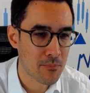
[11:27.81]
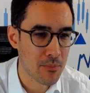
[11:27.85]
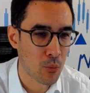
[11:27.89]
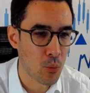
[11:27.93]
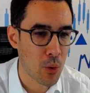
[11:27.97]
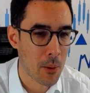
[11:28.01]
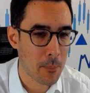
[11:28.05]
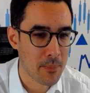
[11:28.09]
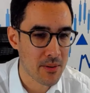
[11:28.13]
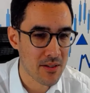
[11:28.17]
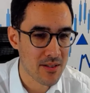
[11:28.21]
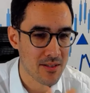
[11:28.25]
but
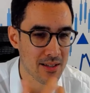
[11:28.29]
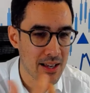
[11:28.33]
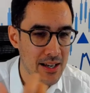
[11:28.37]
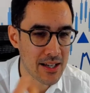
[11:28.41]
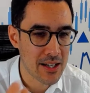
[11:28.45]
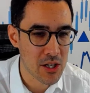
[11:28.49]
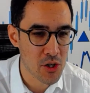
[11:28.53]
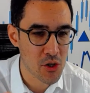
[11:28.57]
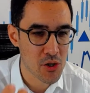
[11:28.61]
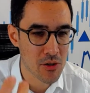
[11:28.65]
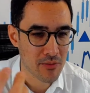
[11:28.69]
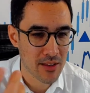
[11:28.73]
what
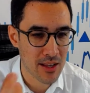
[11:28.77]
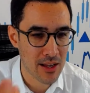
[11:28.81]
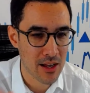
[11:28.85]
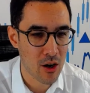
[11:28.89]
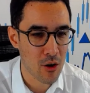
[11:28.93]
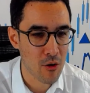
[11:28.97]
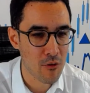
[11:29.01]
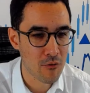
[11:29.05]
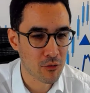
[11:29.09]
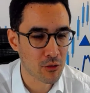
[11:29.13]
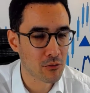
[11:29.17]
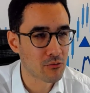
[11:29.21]
percentage of their
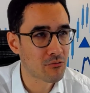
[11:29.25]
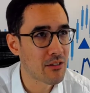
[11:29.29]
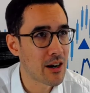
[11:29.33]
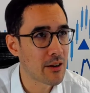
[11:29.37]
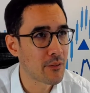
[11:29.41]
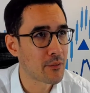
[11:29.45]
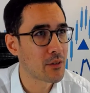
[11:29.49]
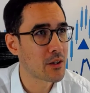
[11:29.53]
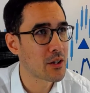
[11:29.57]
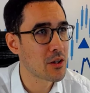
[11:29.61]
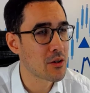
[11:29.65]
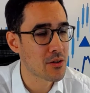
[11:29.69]
overall
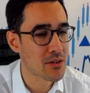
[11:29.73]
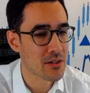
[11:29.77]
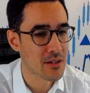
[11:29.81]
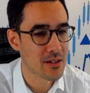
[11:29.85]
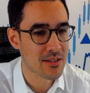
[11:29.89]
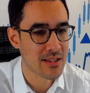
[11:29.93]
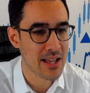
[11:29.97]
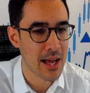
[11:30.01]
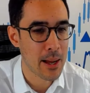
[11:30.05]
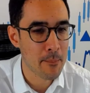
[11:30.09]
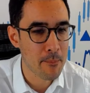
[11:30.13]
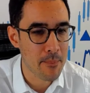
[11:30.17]
revenues
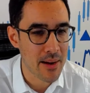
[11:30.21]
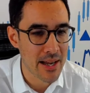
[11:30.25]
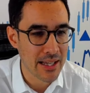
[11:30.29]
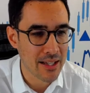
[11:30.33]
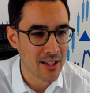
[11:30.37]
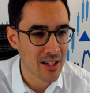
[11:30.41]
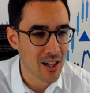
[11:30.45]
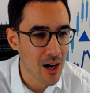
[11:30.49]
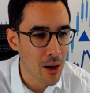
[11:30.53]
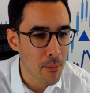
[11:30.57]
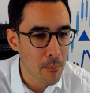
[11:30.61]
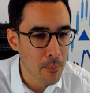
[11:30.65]
does that
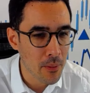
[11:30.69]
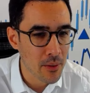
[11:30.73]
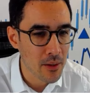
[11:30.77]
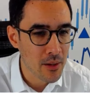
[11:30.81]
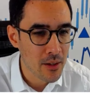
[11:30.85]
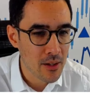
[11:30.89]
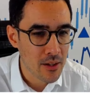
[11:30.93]
make up?